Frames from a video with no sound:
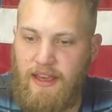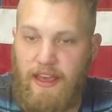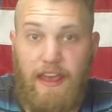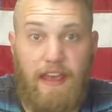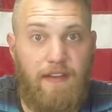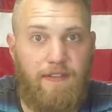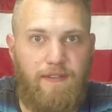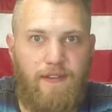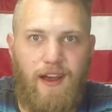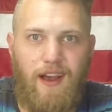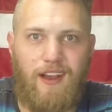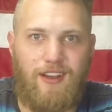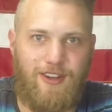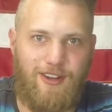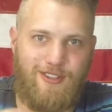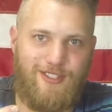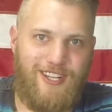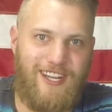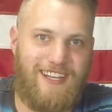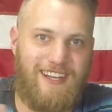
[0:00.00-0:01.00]
If not,
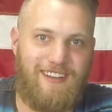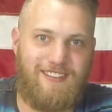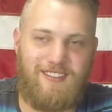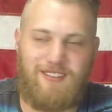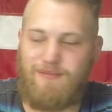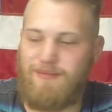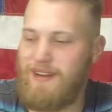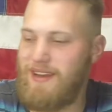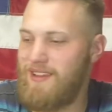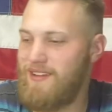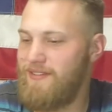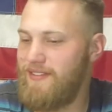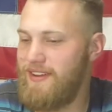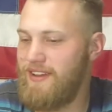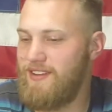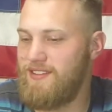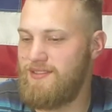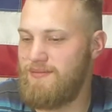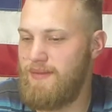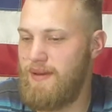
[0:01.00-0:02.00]
go check out some of my other
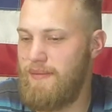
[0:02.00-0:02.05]
videos and